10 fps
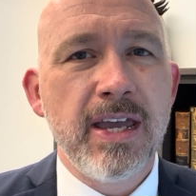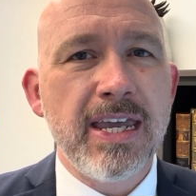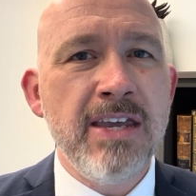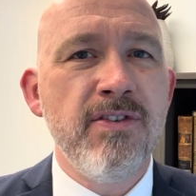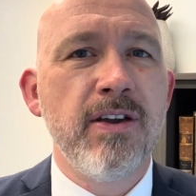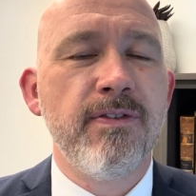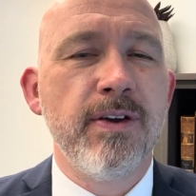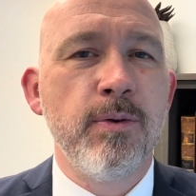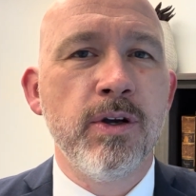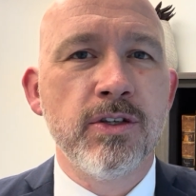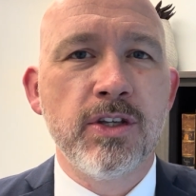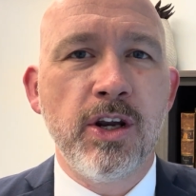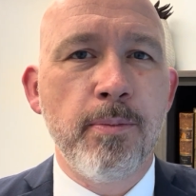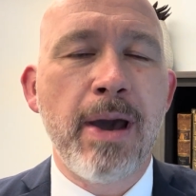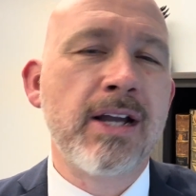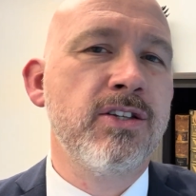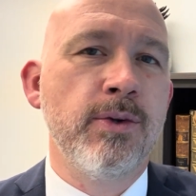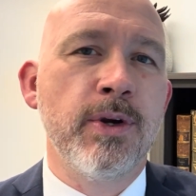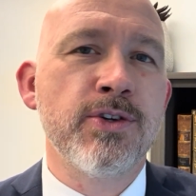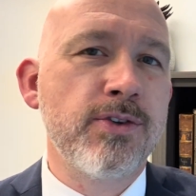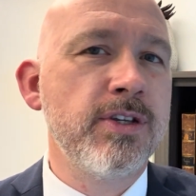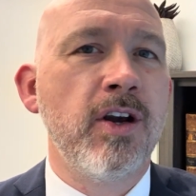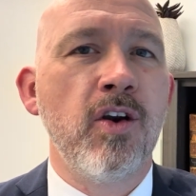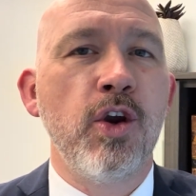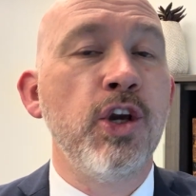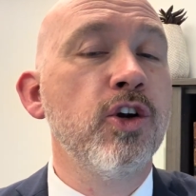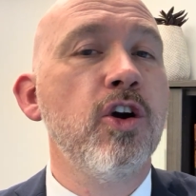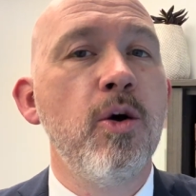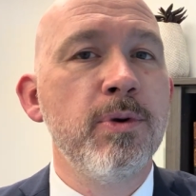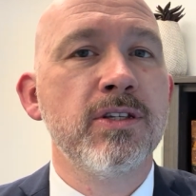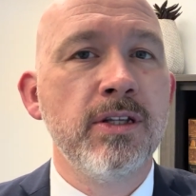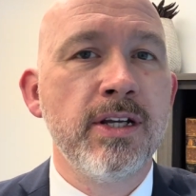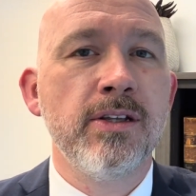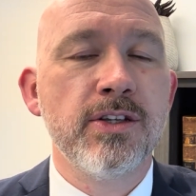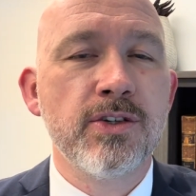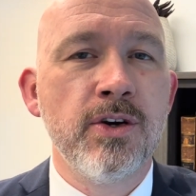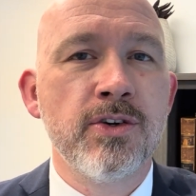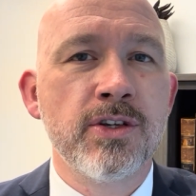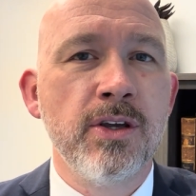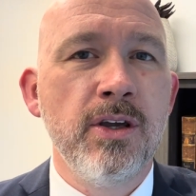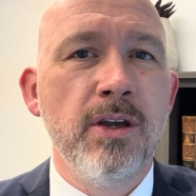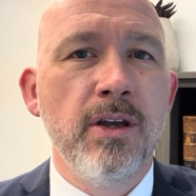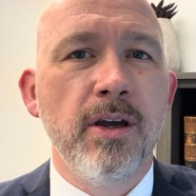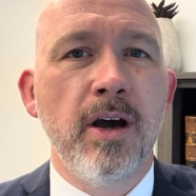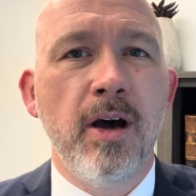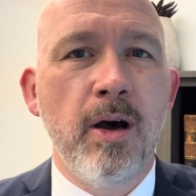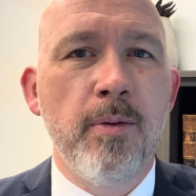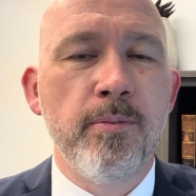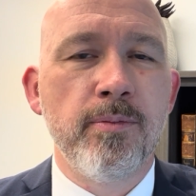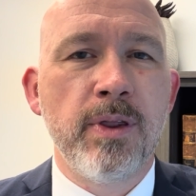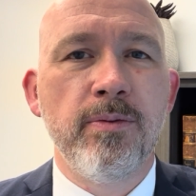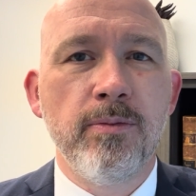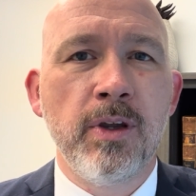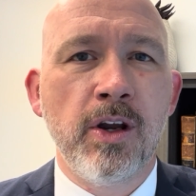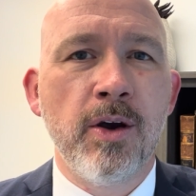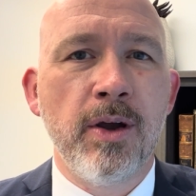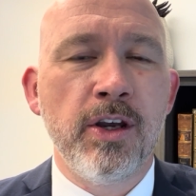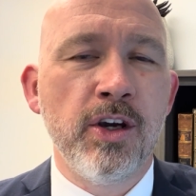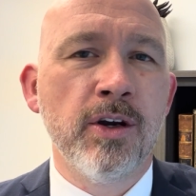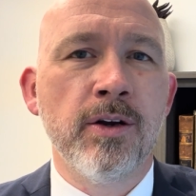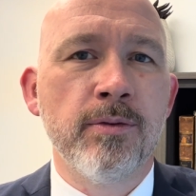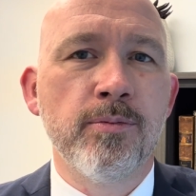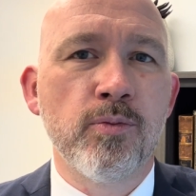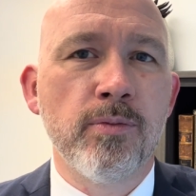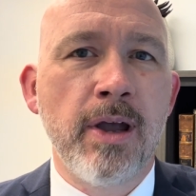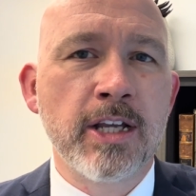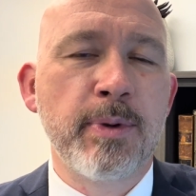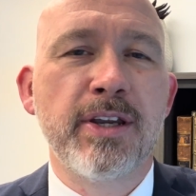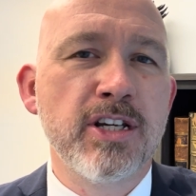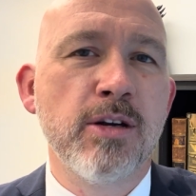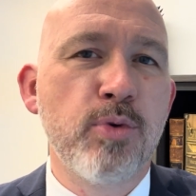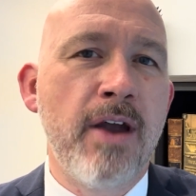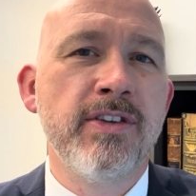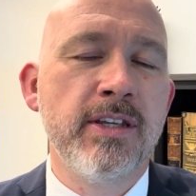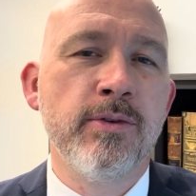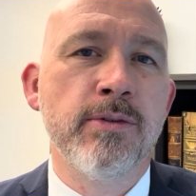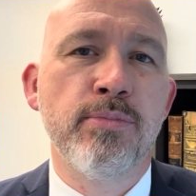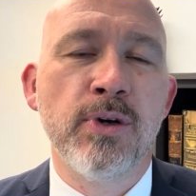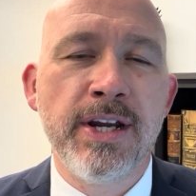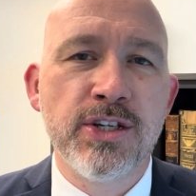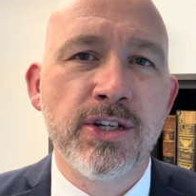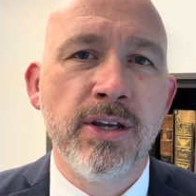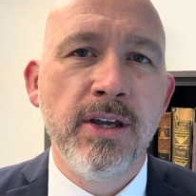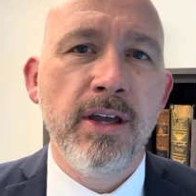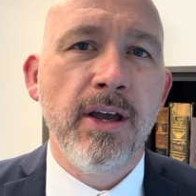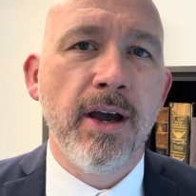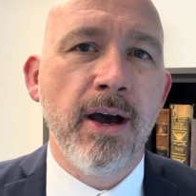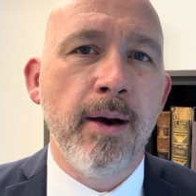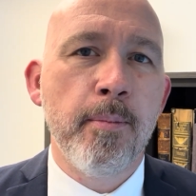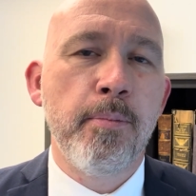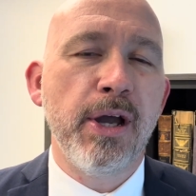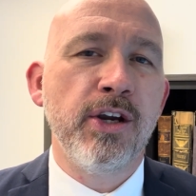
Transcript: even if it was, back to the original scenario, your home was illegally searched, and your expectation of privacy was breached, but